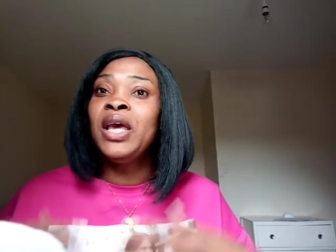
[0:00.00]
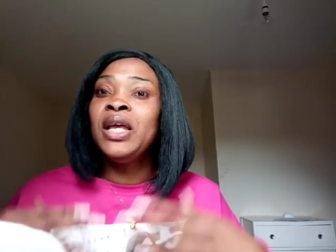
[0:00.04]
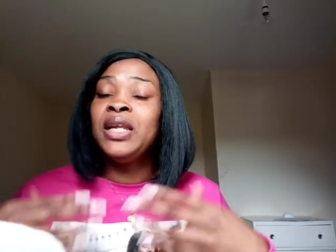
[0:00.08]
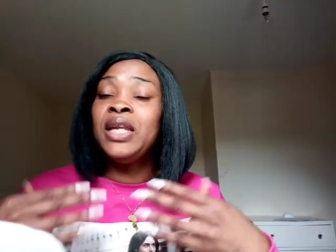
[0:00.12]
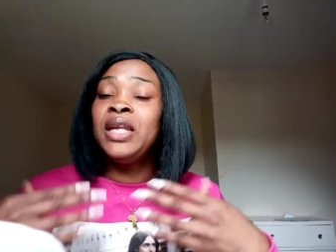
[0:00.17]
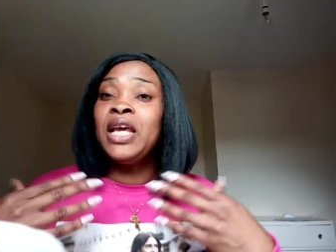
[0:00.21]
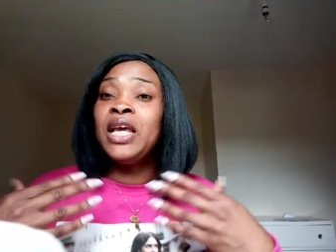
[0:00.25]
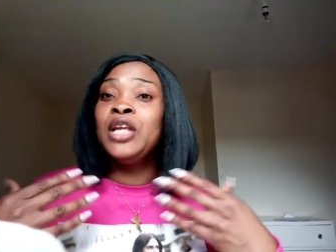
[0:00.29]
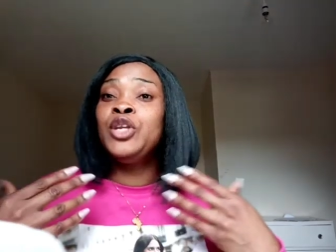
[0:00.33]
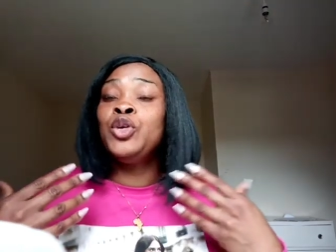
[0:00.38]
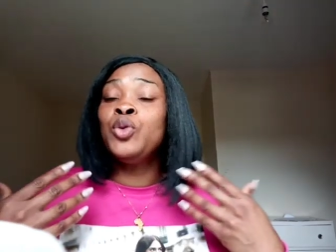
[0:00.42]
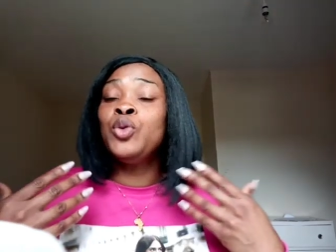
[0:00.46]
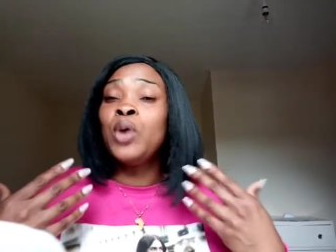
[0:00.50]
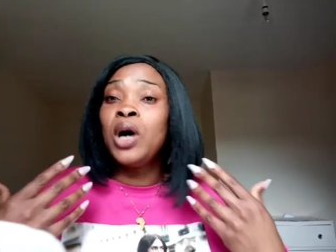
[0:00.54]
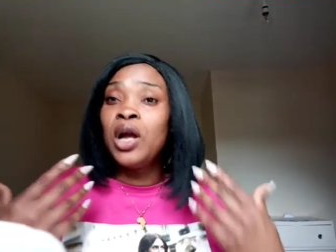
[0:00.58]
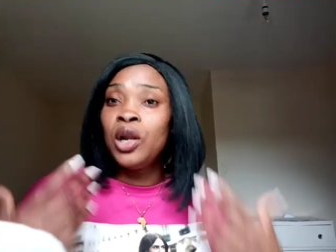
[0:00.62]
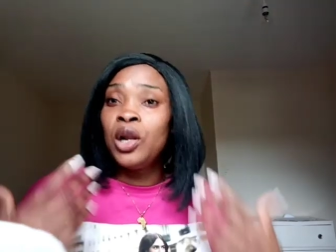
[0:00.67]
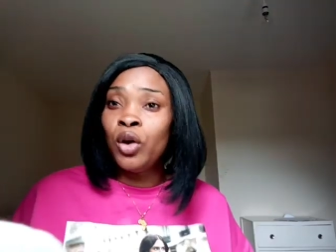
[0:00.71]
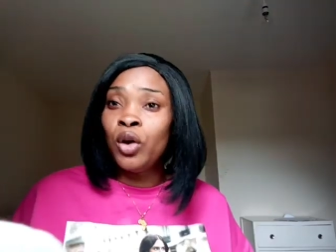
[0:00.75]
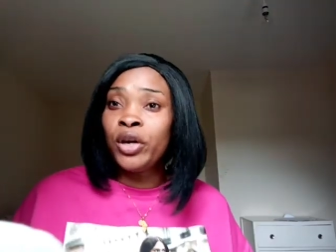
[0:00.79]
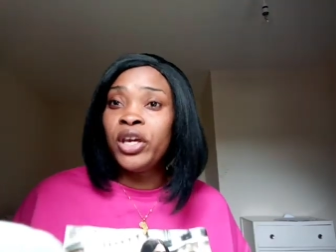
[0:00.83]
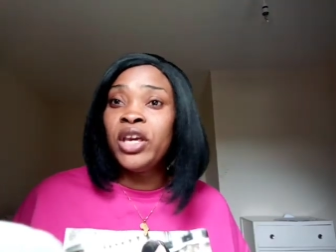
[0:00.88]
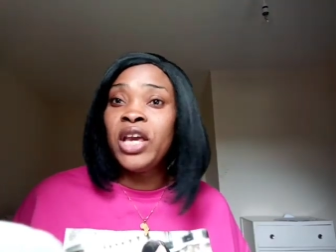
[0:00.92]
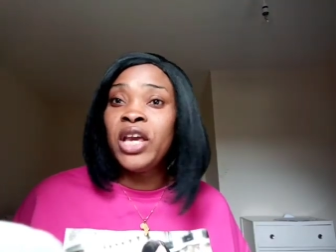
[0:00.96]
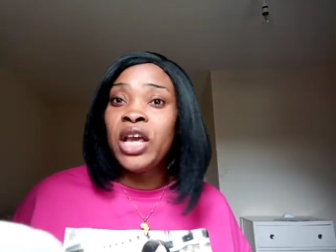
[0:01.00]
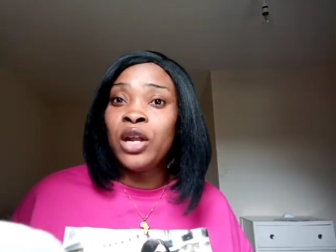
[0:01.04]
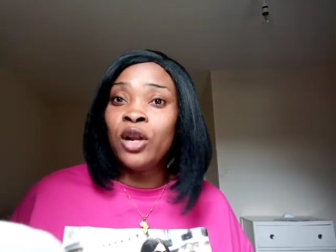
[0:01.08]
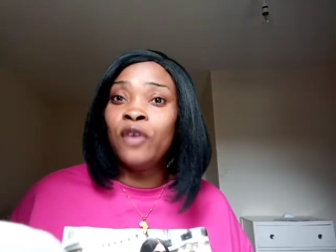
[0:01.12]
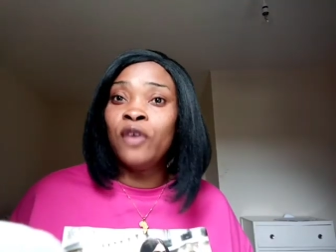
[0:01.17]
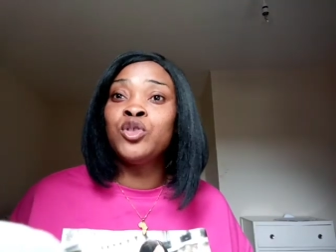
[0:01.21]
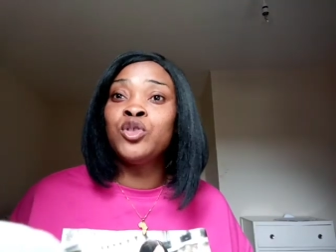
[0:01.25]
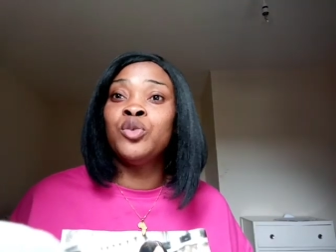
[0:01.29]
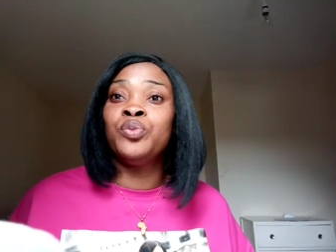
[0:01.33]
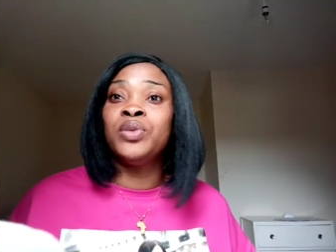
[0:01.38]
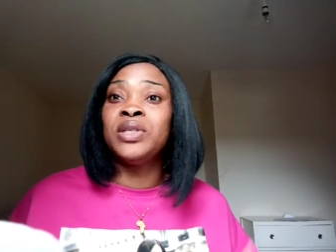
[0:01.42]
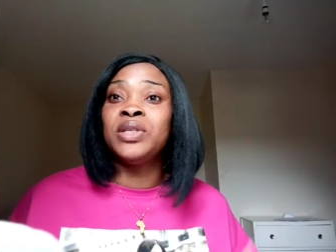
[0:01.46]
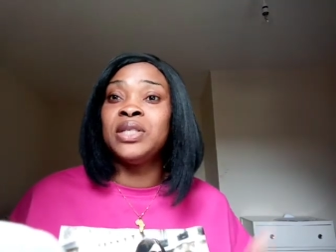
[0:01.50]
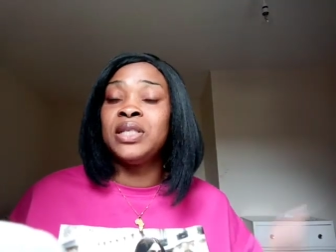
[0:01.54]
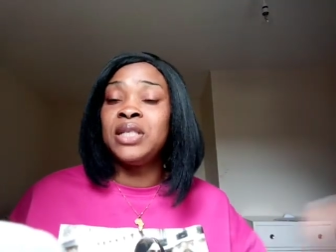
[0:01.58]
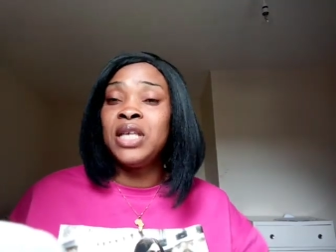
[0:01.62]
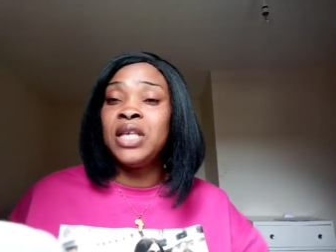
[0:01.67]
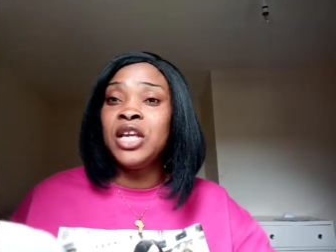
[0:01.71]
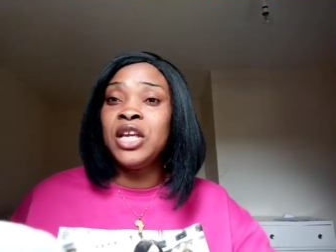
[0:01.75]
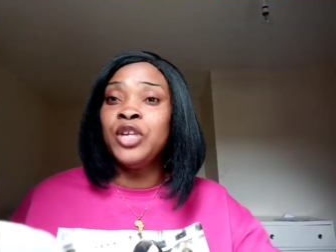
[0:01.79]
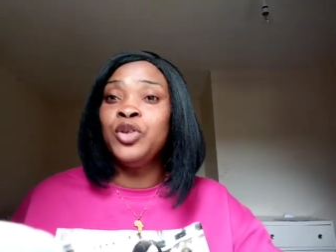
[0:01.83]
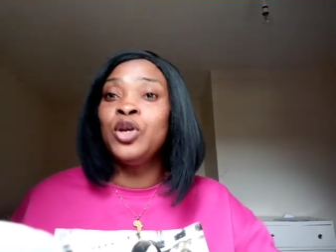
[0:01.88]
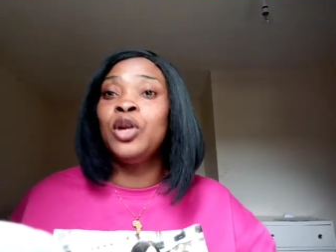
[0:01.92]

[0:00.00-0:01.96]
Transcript: then you are lucky enough to be seen.